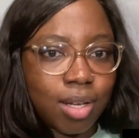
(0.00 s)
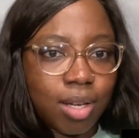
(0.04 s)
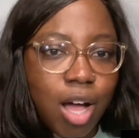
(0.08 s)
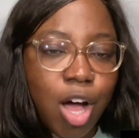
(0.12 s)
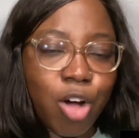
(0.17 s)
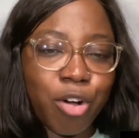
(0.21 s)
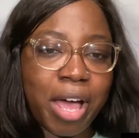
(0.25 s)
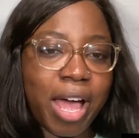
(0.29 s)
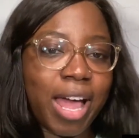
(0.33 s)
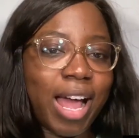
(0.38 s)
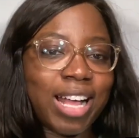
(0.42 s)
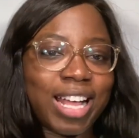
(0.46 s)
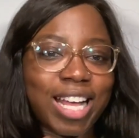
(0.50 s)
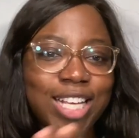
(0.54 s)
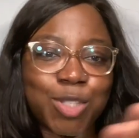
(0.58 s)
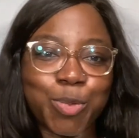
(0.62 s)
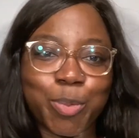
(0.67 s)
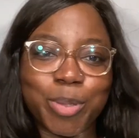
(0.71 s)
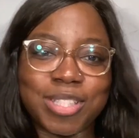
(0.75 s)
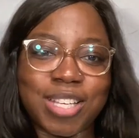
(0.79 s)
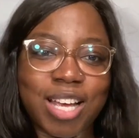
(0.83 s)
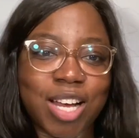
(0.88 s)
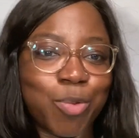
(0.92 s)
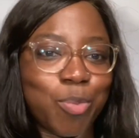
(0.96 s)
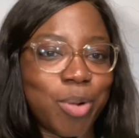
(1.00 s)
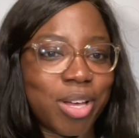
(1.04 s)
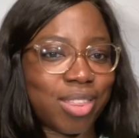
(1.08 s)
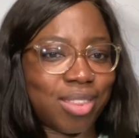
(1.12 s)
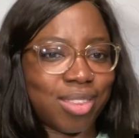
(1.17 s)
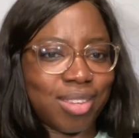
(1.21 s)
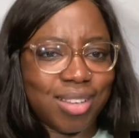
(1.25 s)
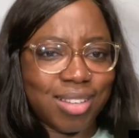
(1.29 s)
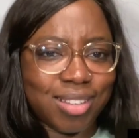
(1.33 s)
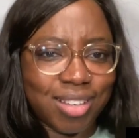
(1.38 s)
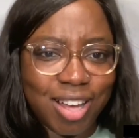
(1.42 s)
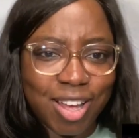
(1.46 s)
Okay, I guess we're done with
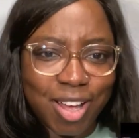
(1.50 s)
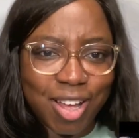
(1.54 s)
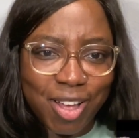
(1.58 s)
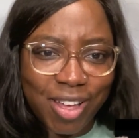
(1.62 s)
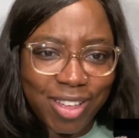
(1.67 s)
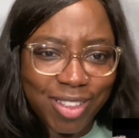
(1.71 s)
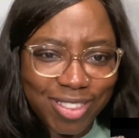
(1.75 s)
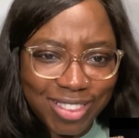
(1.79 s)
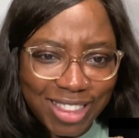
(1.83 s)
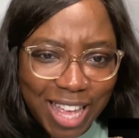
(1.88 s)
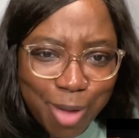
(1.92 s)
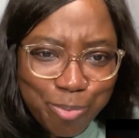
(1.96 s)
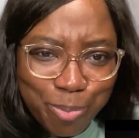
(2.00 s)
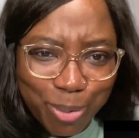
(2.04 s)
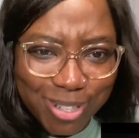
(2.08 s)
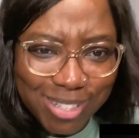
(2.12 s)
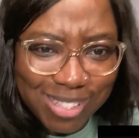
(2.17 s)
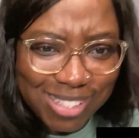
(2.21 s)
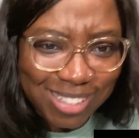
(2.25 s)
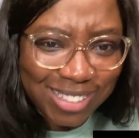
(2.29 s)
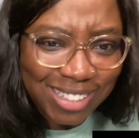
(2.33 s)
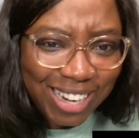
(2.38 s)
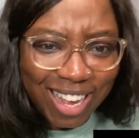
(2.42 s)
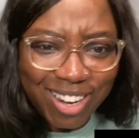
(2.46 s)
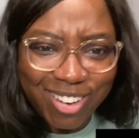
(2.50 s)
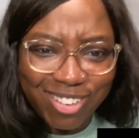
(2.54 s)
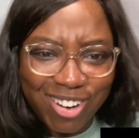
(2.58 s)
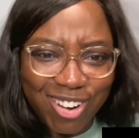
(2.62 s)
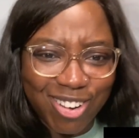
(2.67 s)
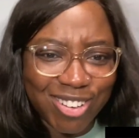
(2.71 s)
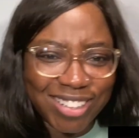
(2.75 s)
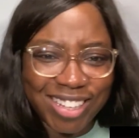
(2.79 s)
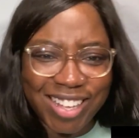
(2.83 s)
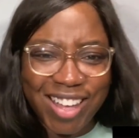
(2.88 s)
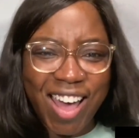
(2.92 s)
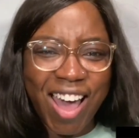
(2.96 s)
that person. I don't
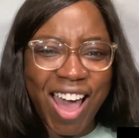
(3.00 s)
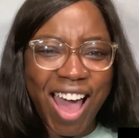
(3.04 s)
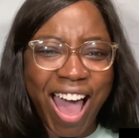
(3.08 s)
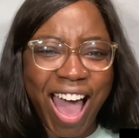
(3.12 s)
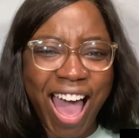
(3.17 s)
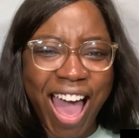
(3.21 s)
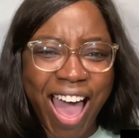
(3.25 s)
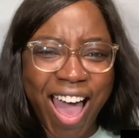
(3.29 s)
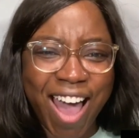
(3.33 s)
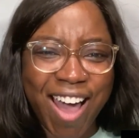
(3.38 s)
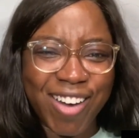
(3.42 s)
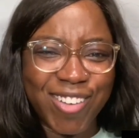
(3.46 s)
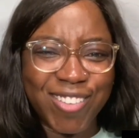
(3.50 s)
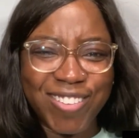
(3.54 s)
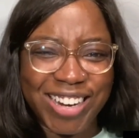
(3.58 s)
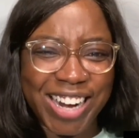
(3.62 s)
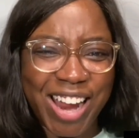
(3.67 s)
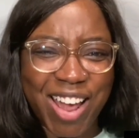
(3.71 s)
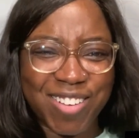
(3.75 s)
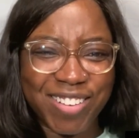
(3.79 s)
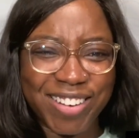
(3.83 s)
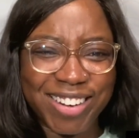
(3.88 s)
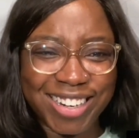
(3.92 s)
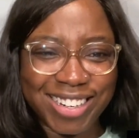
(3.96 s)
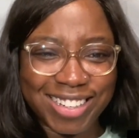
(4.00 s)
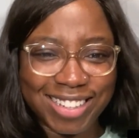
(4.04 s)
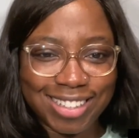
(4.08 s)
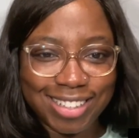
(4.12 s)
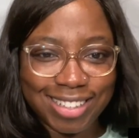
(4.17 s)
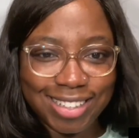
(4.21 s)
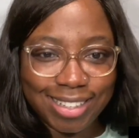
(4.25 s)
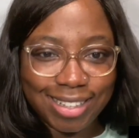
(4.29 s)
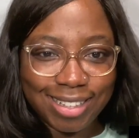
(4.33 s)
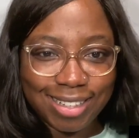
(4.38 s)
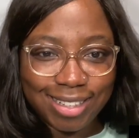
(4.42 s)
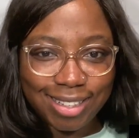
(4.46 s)
know. Whatever.
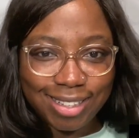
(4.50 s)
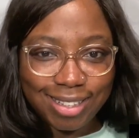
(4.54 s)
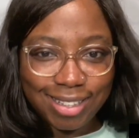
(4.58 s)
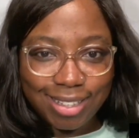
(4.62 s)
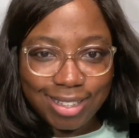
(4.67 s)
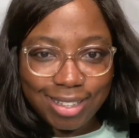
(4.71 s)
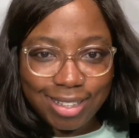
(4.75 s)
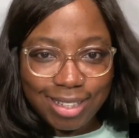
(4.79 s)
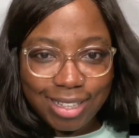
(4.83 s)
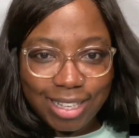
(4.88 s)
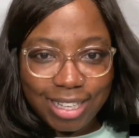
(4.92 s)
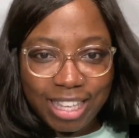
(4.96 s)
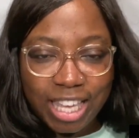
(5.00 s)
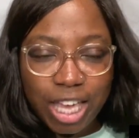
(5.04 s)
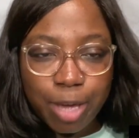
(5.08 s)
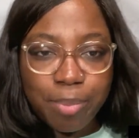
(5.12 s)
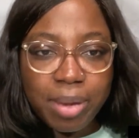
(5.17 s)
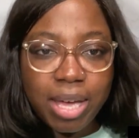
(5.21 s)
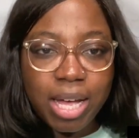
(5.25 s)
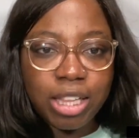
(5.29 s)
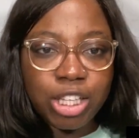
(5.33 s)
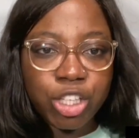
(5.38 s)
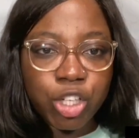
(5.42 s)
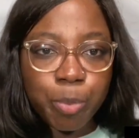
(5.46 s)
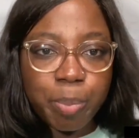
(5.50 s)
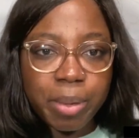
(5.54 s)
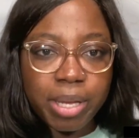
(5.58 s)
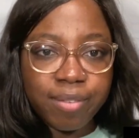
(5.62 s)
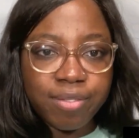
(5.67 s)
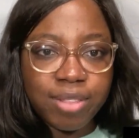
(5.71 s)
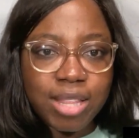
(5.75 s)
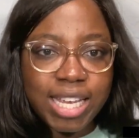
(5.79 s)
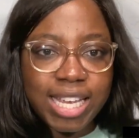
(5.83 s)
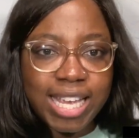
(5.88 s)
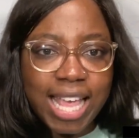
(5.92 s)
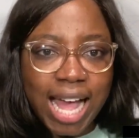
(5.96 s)
Give me a little bit
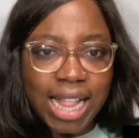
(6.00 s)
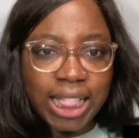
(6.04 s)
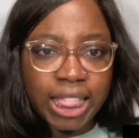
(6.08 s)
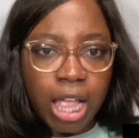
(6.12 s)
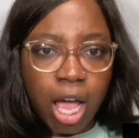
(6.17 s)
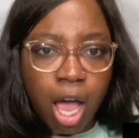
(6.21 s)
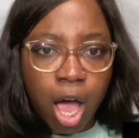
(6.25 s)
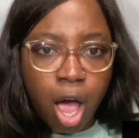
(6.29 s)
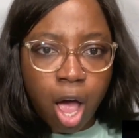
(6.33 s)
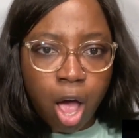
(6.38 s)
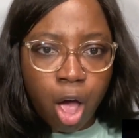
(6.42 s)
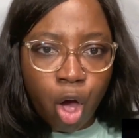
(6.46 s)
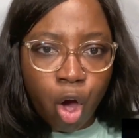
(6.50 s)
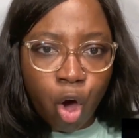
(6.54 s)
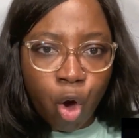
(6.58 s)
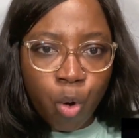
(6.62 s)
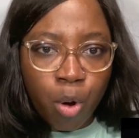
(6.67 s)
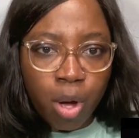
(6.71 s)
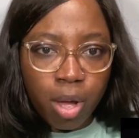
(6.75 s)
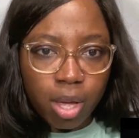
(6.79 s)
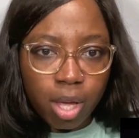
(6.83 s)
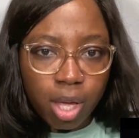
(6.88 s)
of the yellow.